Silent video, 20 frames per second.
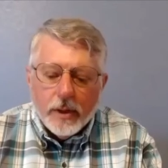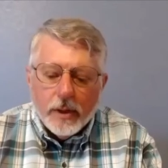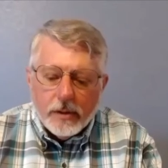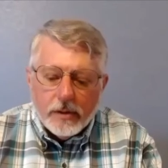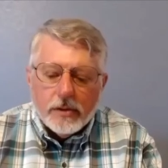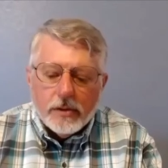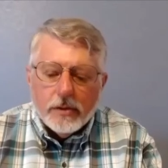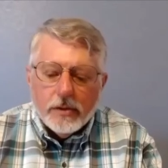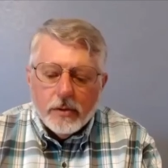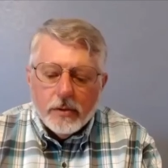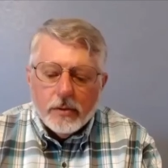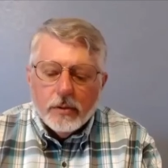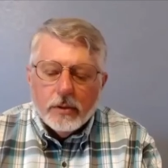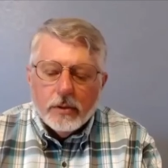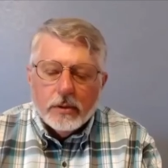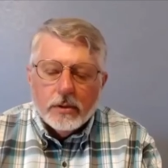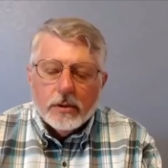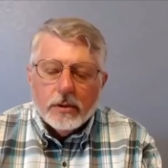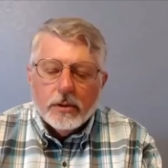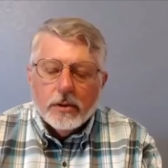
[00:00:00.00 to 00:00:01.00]
do
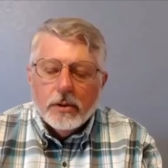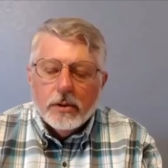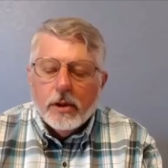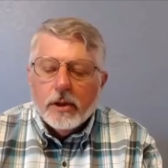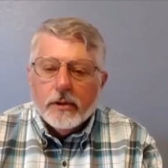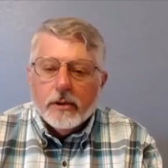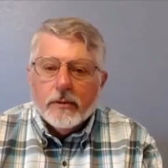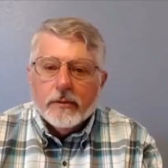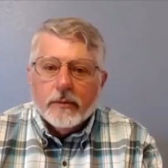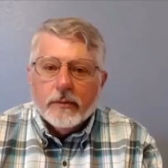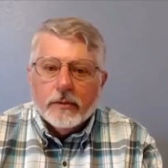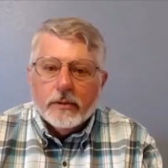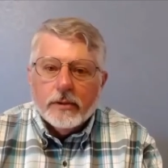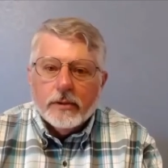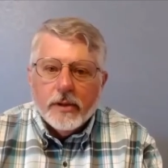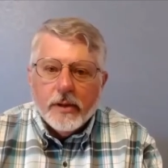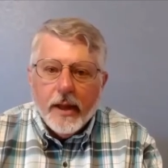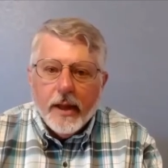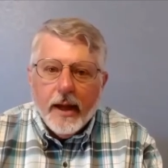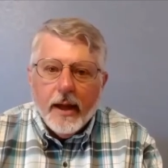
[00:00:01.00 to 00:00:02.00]
look to
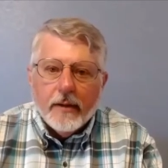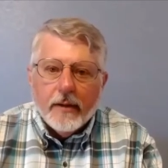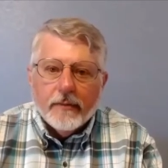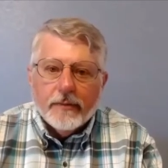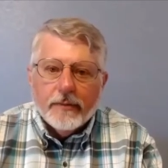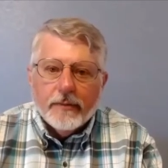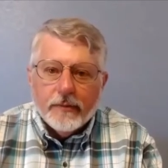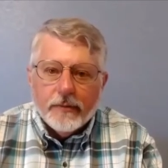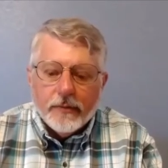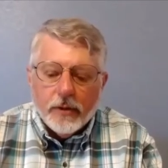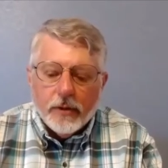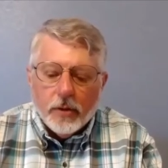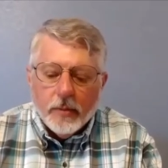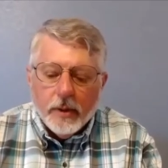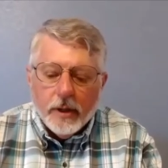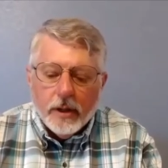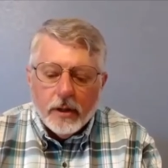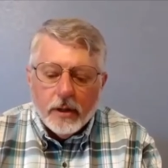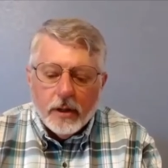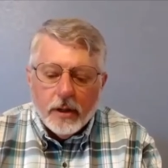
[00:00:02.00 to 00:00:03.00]
that
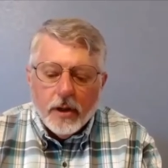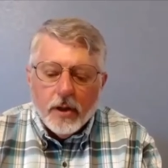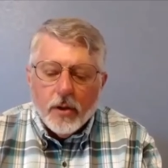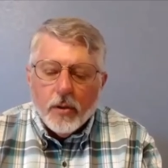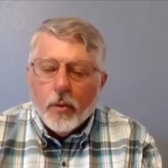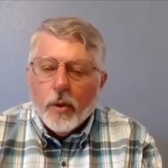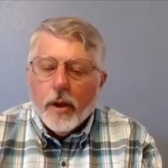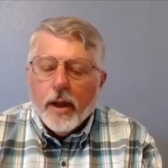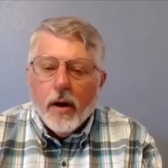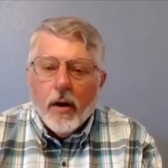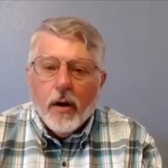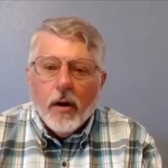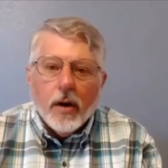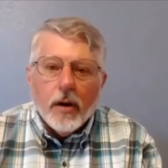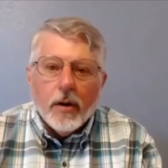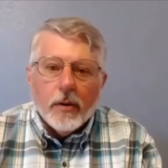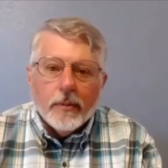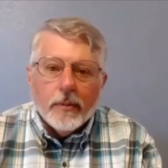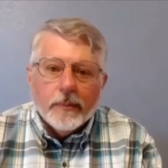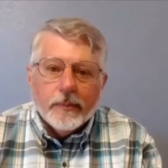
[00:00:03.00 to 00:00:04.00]
fulfillment. We
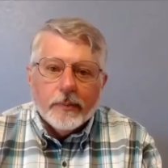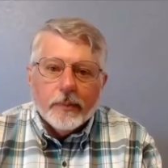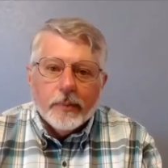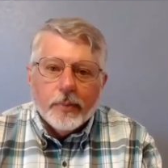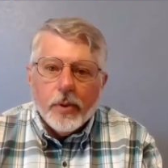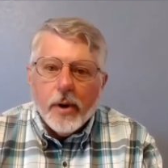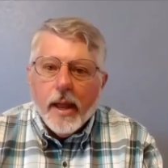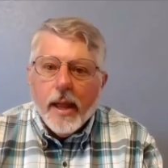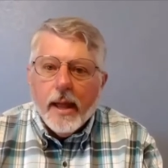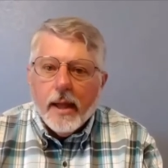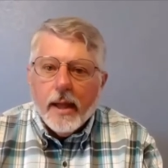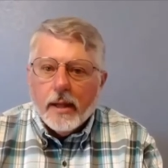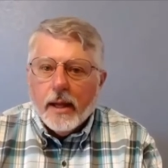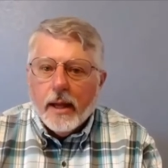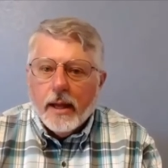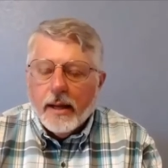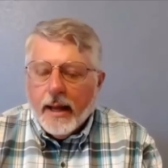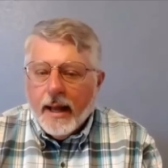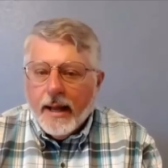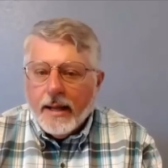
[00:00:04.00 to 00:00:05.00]
are praying
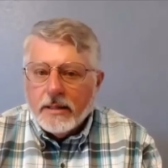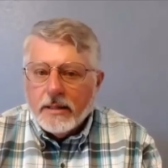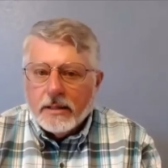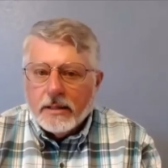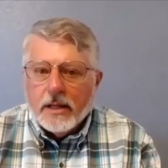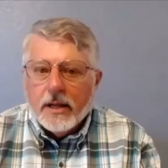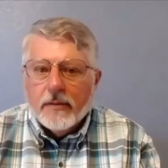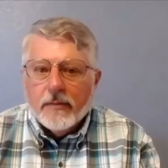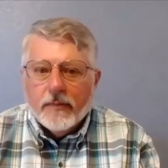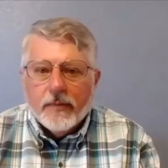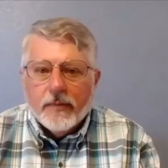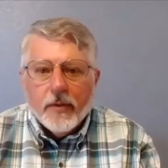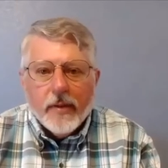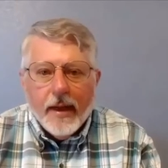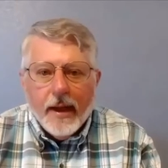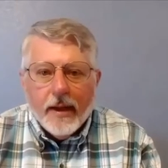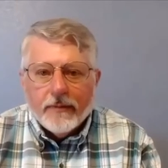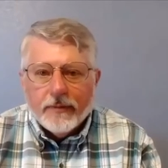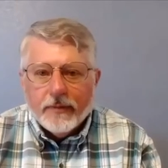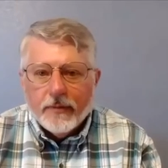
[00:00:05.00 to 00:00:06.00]
and asking for
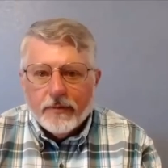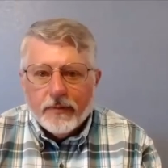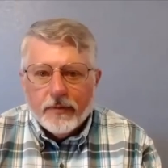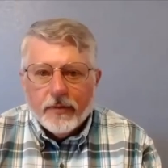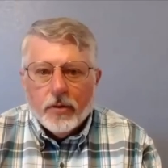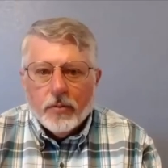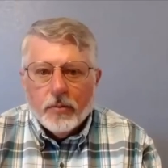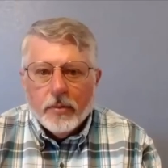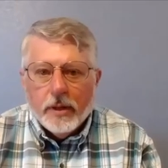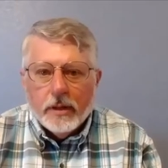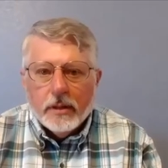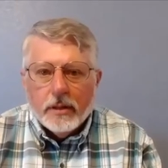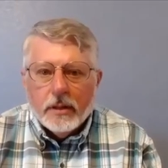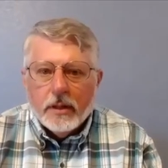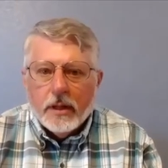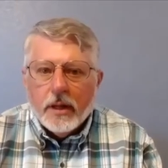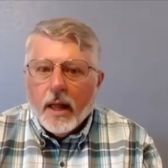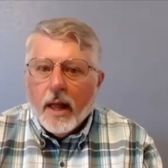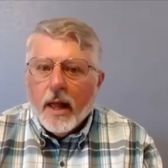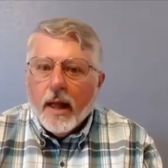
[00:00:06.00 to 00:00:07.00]
that fulfillment
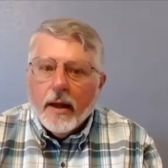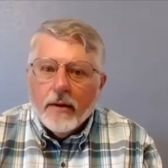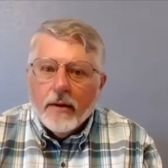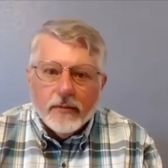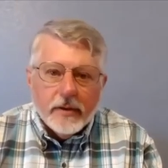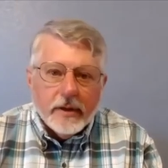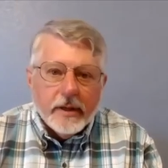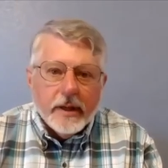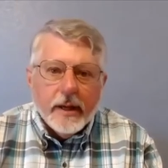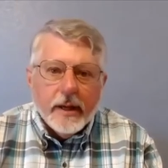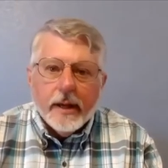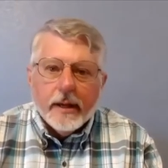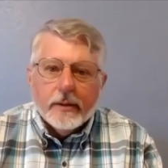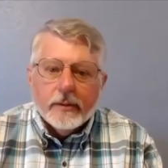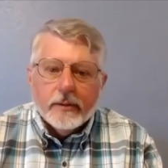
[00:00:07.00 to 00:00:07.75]
every day.